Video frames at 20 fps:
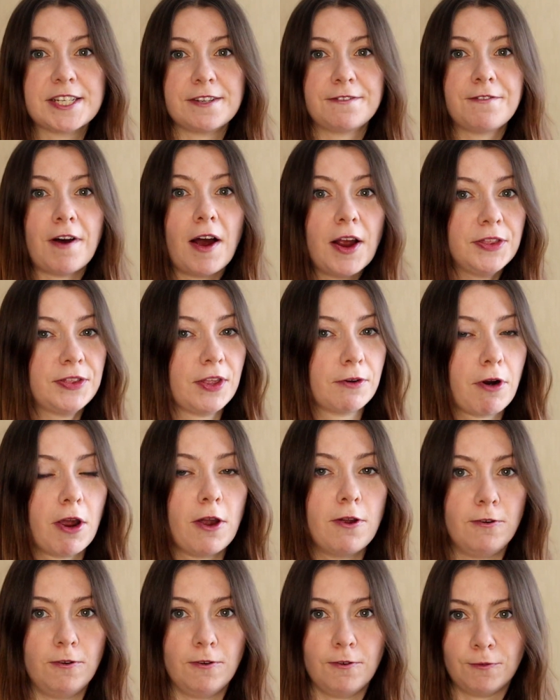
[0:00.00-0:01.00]
to find their
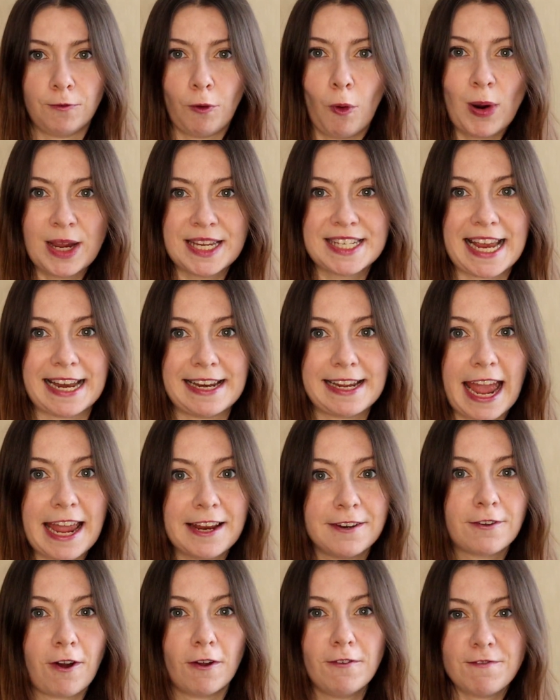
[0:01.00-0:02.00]
own voice and
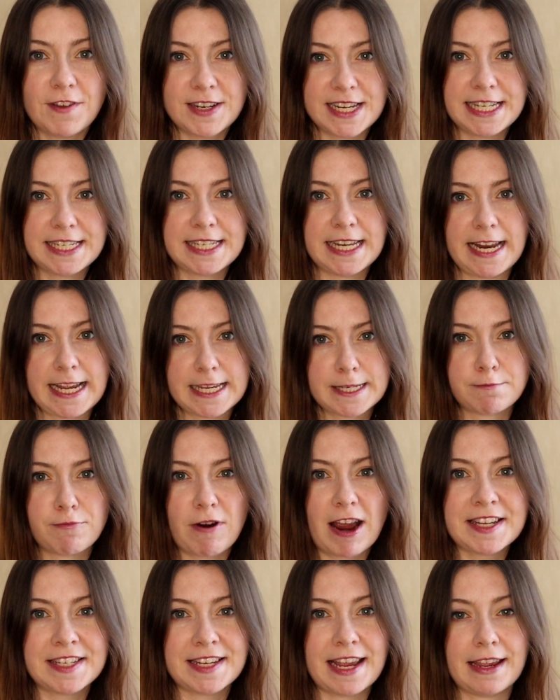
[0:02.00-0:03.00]
gain confidence in
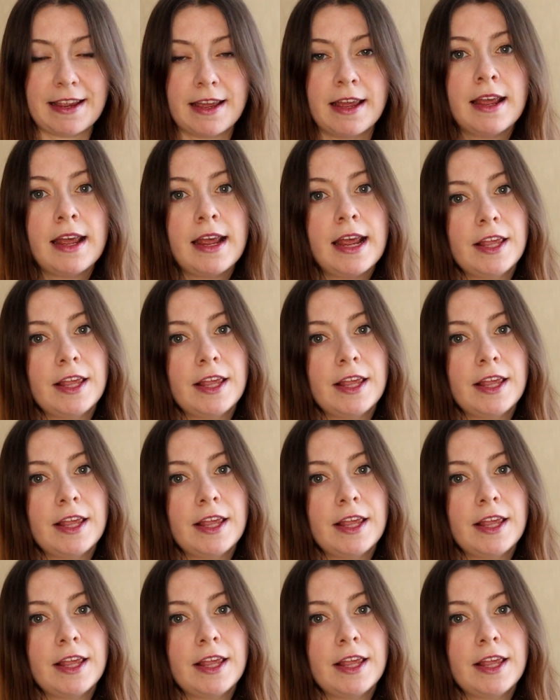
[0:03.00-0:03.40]
expressing